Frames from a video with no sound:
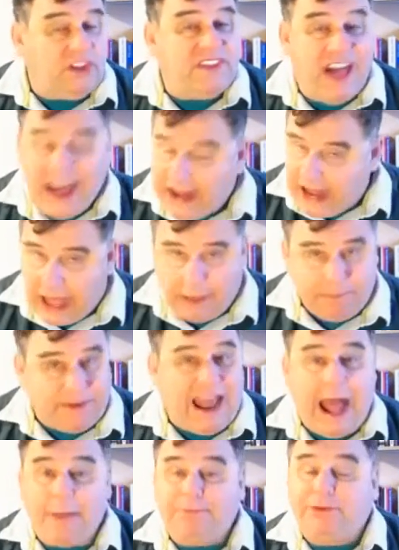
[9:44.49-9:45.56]
not happen,
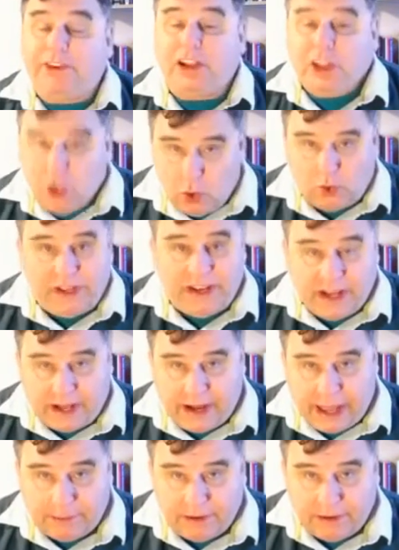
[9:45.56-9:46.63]
absolutely not
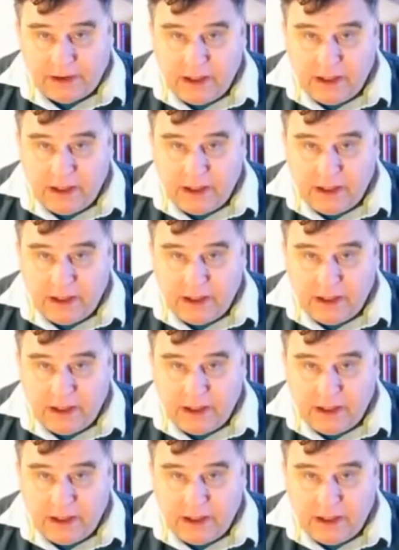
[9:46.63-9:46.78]
happen,